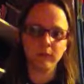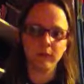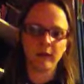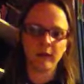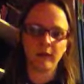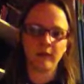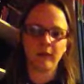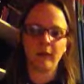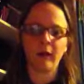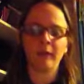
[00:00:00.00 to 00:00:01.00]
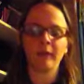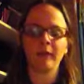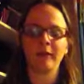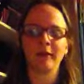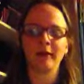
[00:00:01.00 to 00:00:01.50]
Years, and I'm
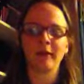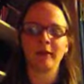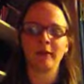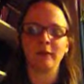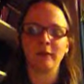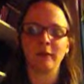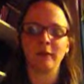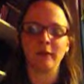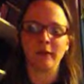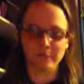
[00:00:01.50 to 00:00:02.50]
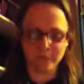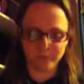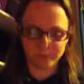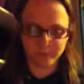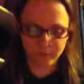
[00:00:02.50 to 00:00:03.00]
really excited to review it.
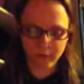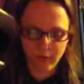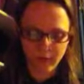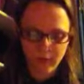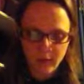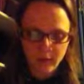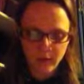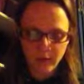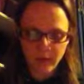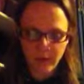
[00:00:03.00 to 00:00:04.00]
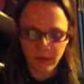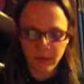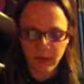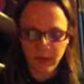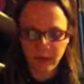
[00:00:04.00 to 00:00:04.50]
Review it, but I'm
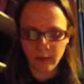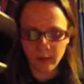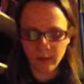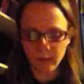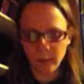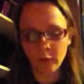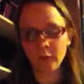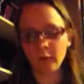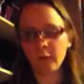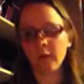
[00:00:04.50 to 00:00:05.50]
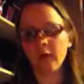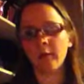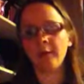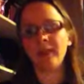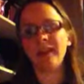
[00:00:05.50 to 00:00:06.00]
not. I don't have a re movie review
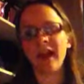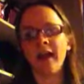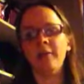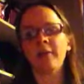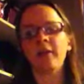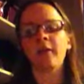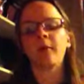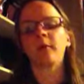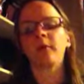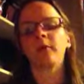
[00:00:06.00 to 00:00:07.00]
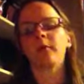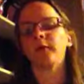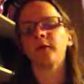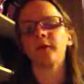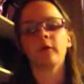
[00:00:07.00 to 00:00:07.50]
up yet, but I'm not
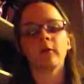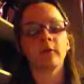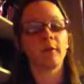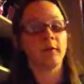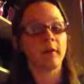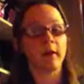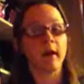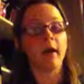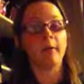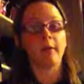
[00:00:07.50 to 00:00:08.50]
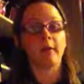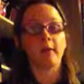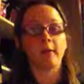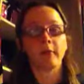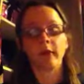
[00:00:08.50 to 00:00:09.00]
movie, gonna review it right now because
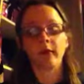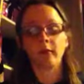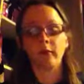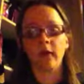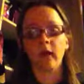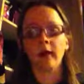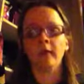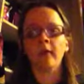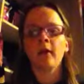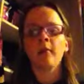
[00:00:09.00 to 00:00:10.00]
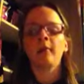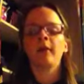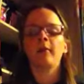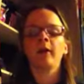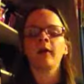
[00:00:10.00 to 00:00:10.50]
that would take too long. But
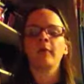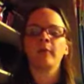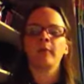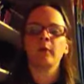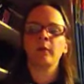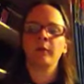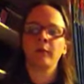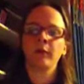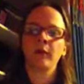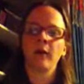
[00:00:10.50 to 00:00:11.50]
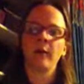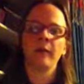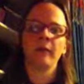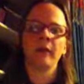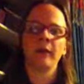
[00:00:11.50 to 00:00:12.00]
I will have a movie review up
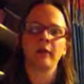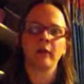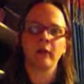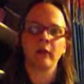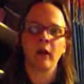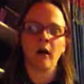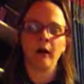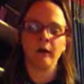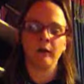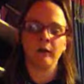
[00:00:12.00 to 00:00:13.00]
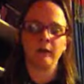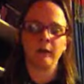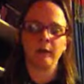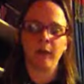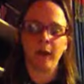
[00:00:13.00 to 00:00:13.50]
later in on
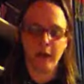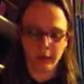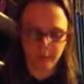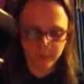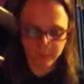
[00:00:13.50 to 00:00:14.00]
in May.